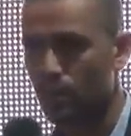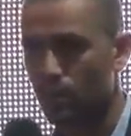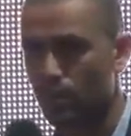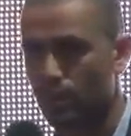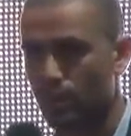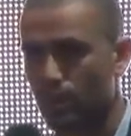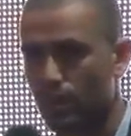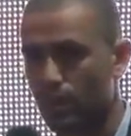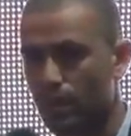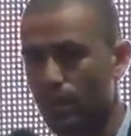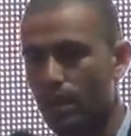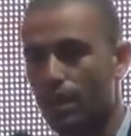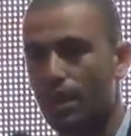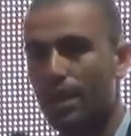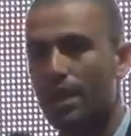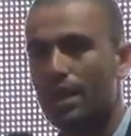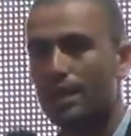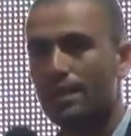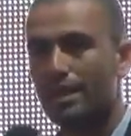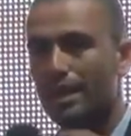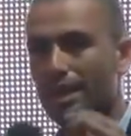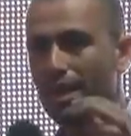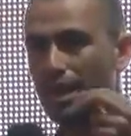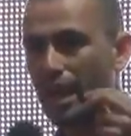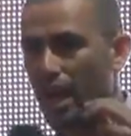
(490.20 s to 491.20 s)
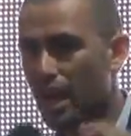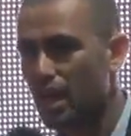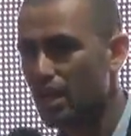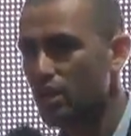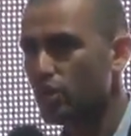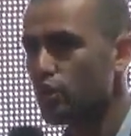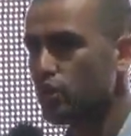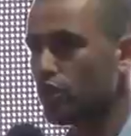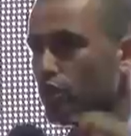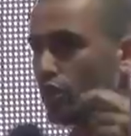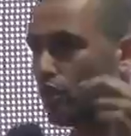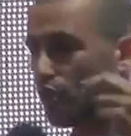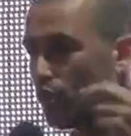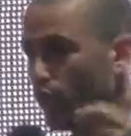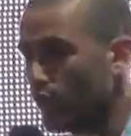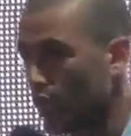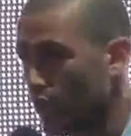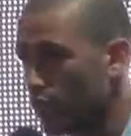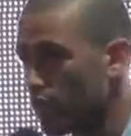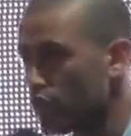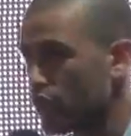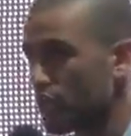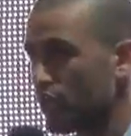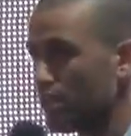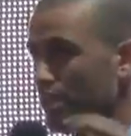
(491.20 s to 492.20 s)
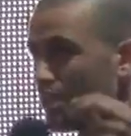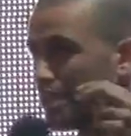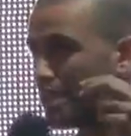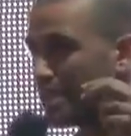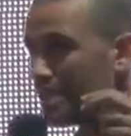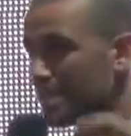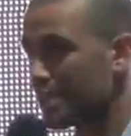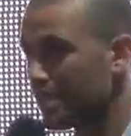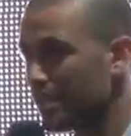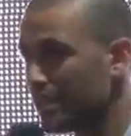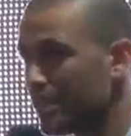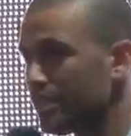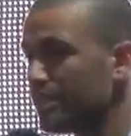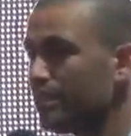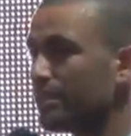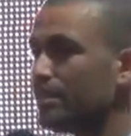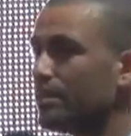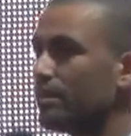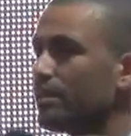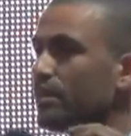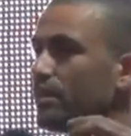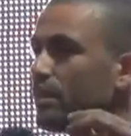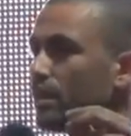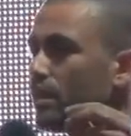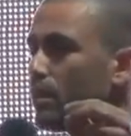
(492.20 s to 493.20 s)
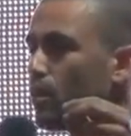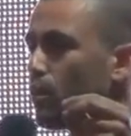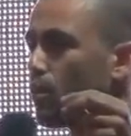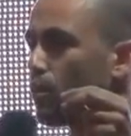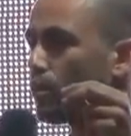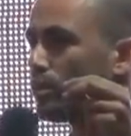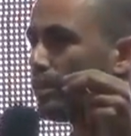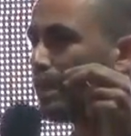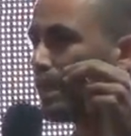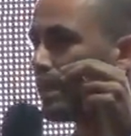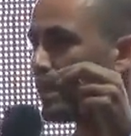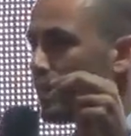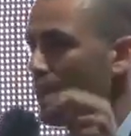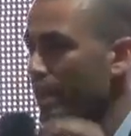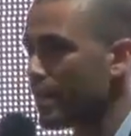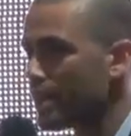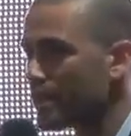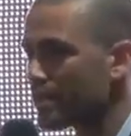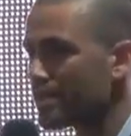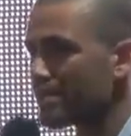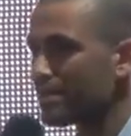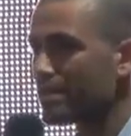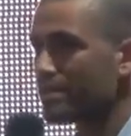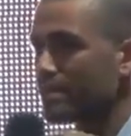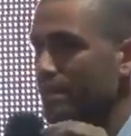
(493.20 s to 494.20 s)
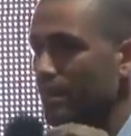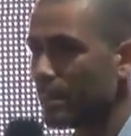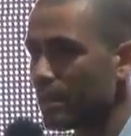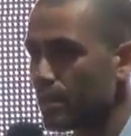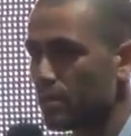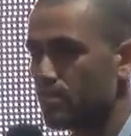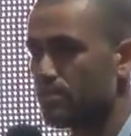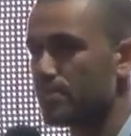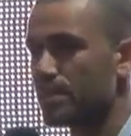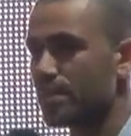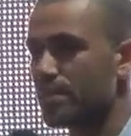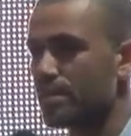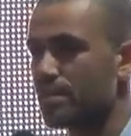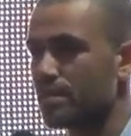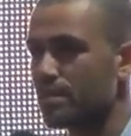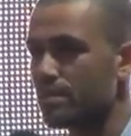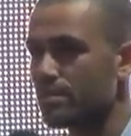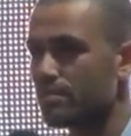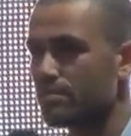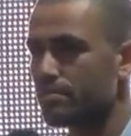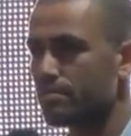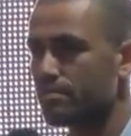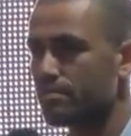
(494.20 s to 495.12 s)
okay, the young generation is leading the next steps.